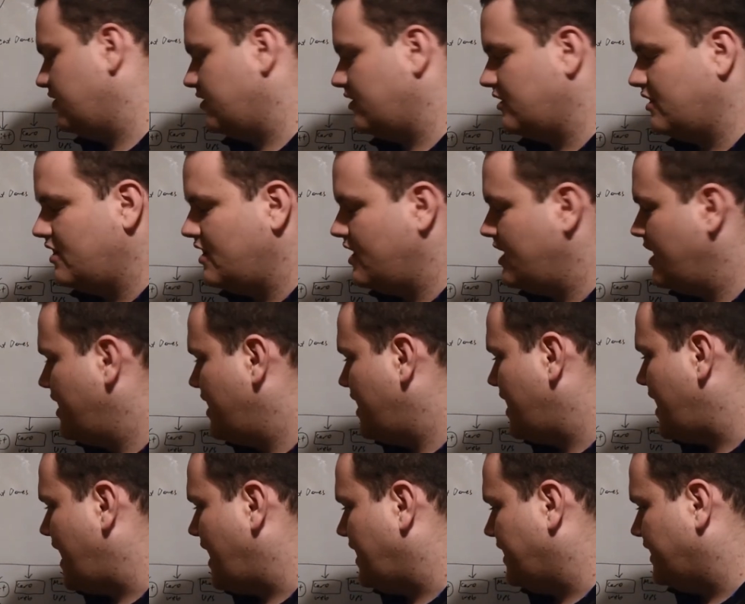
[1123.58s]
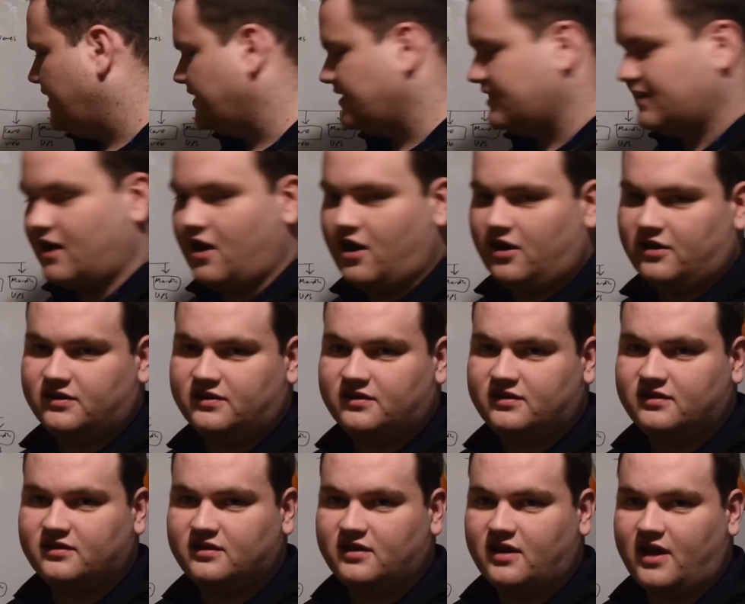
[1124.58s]
here and it gets logged
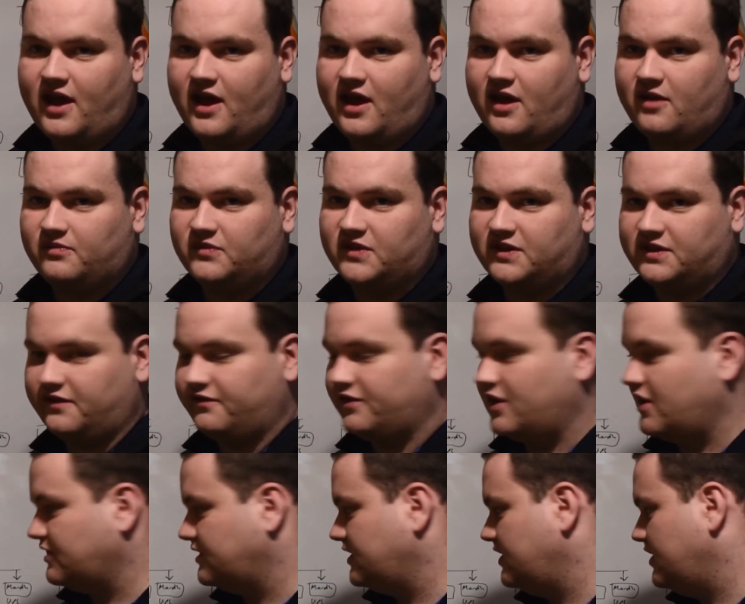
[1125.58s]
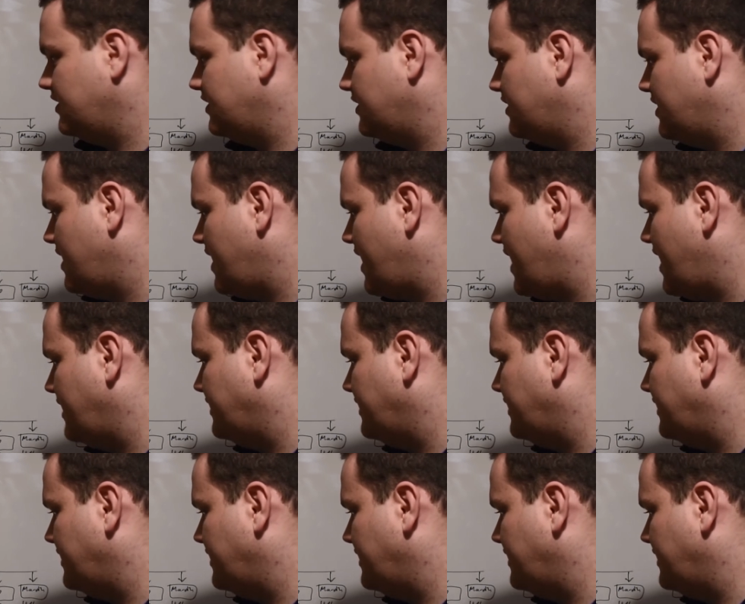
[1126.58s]
that they've logged in,